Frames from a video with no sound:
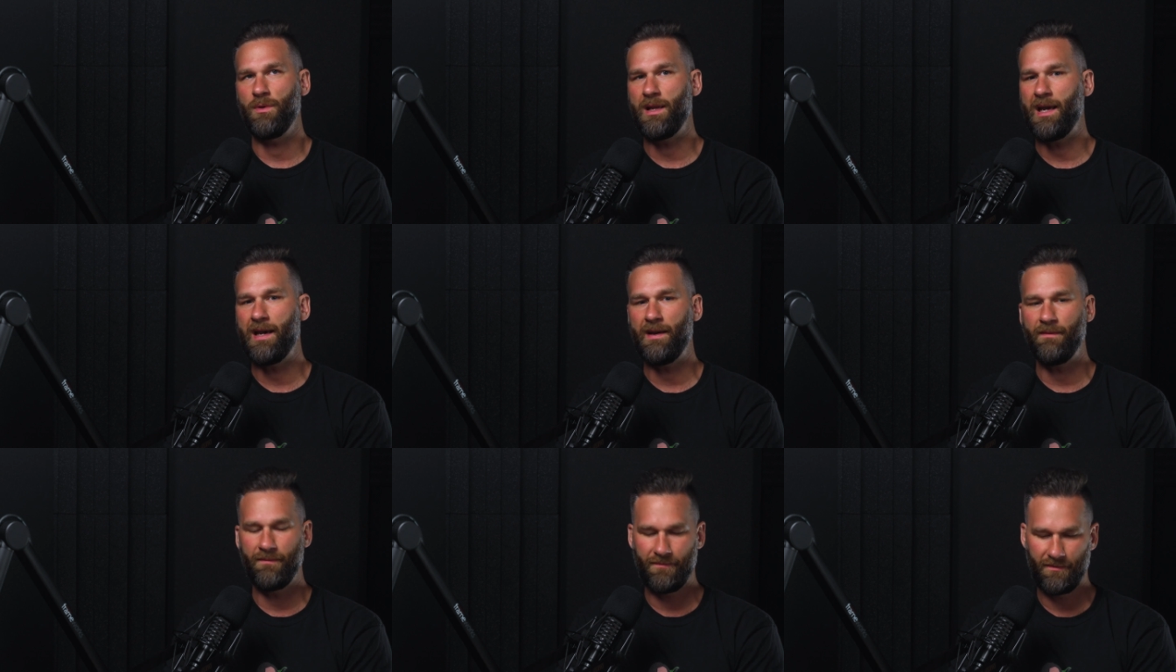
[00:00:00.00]
We
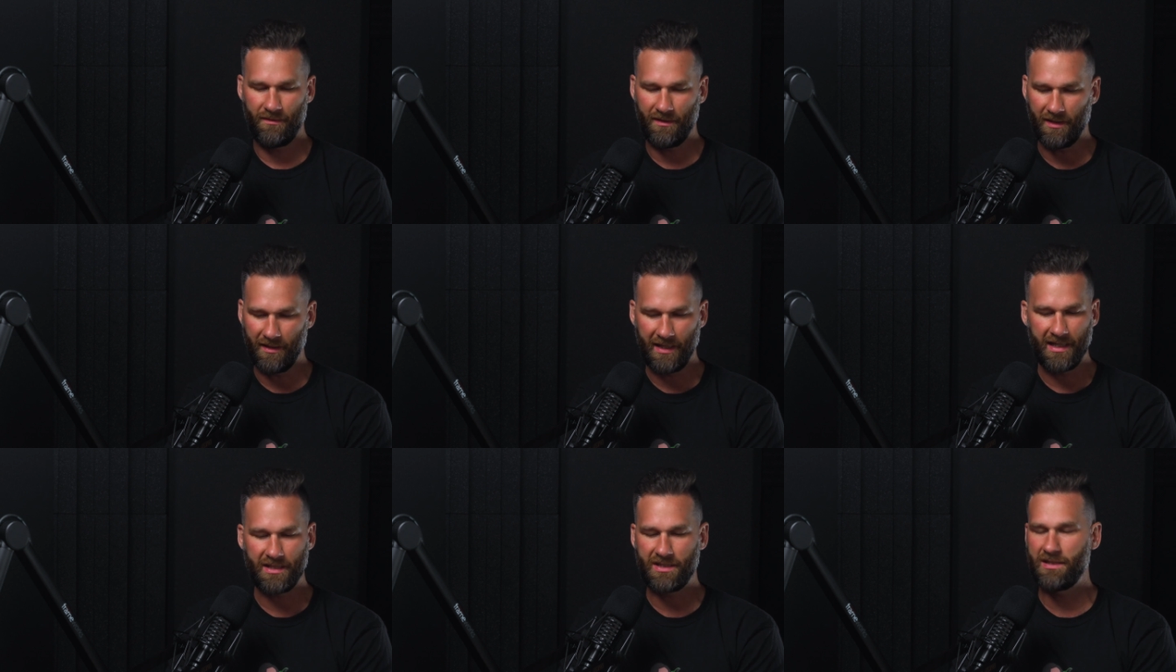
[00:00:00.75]
have the
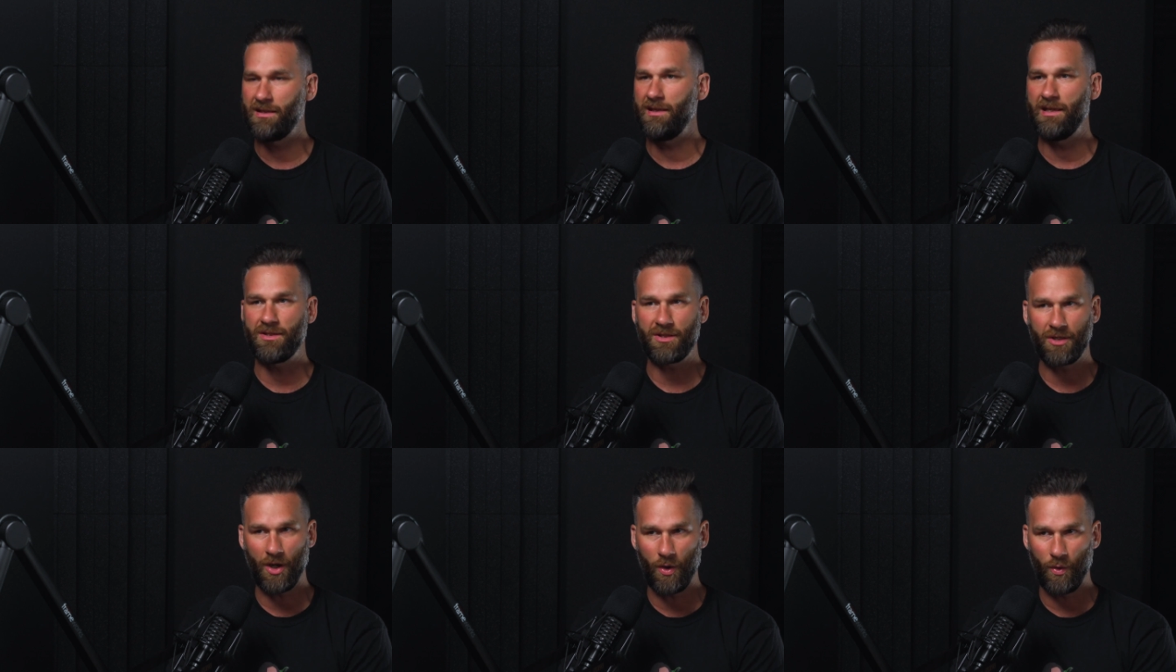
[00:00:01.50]
list. It's
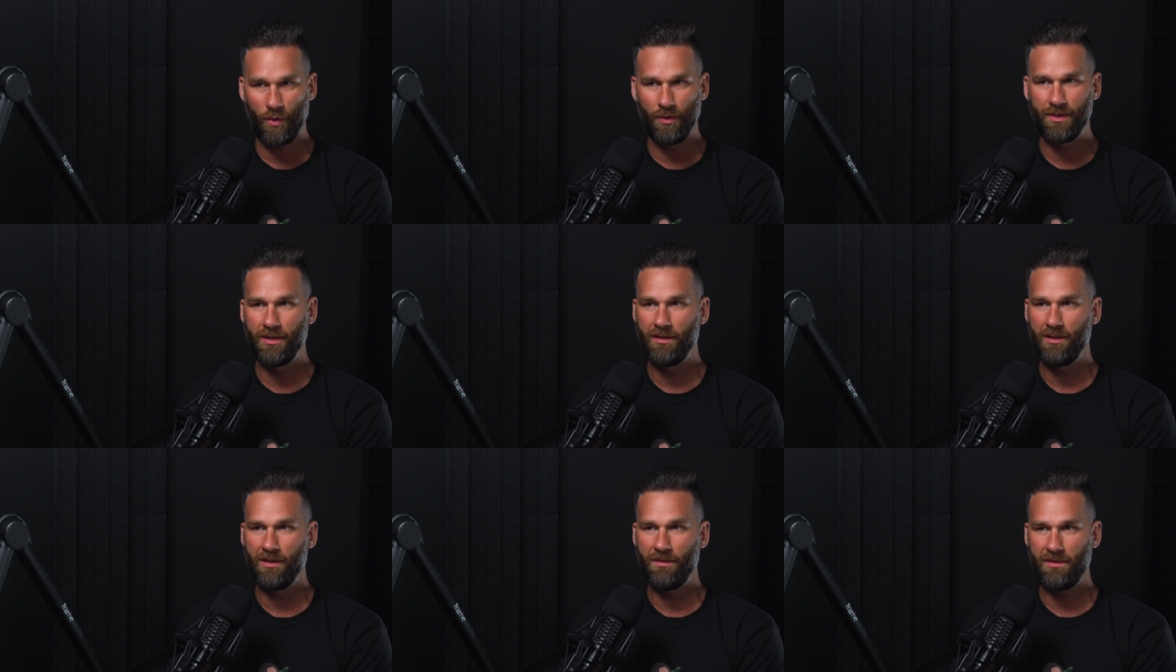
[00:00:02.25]
gold.
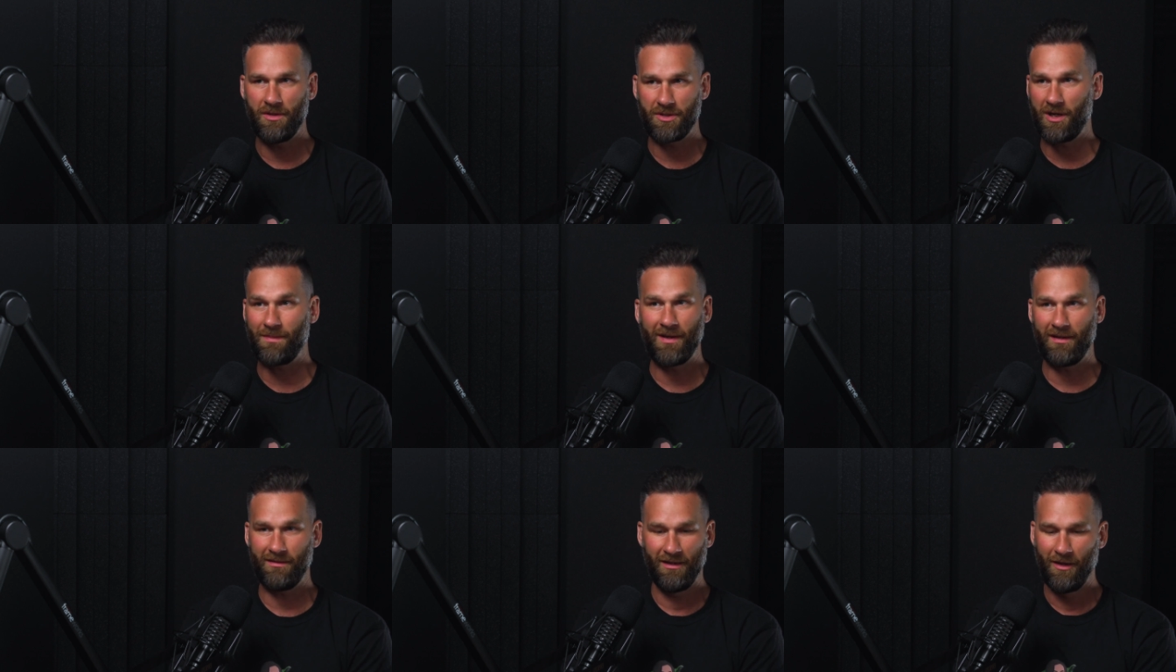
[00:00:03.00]
You're talking
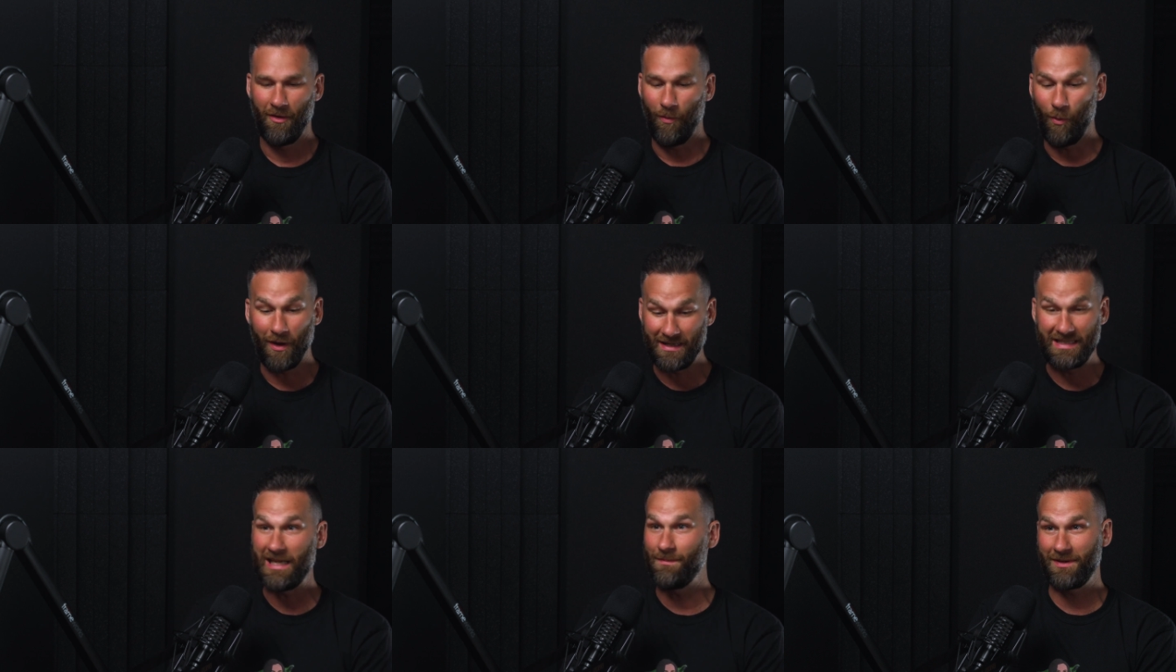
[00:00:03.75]
about one
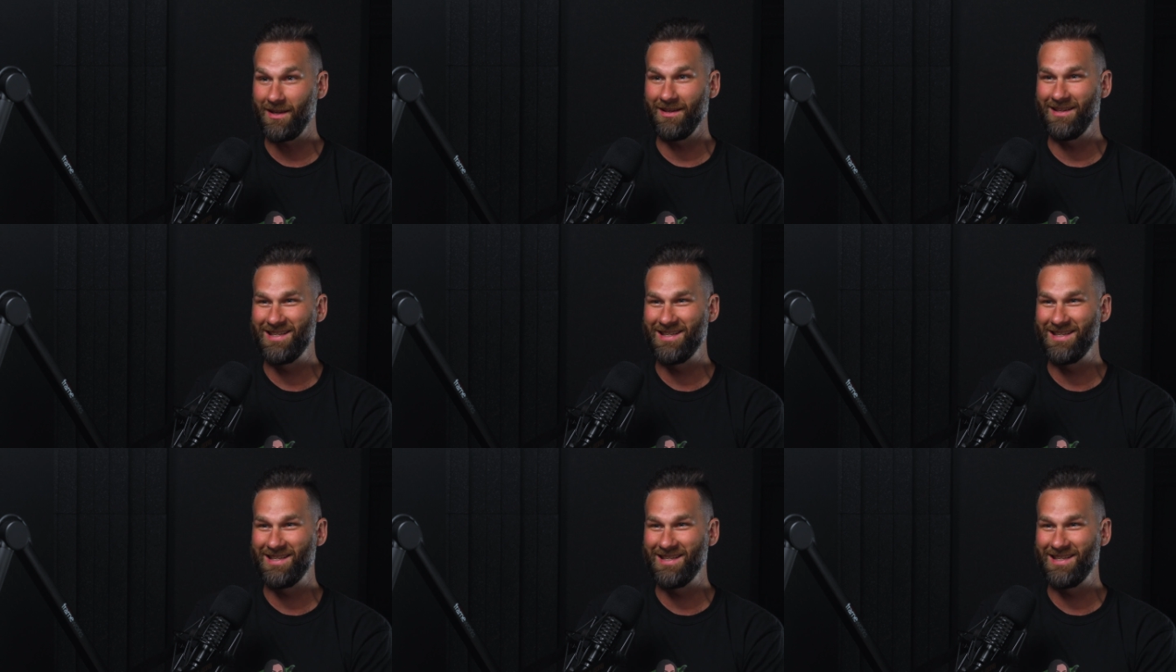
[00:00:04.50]
tip can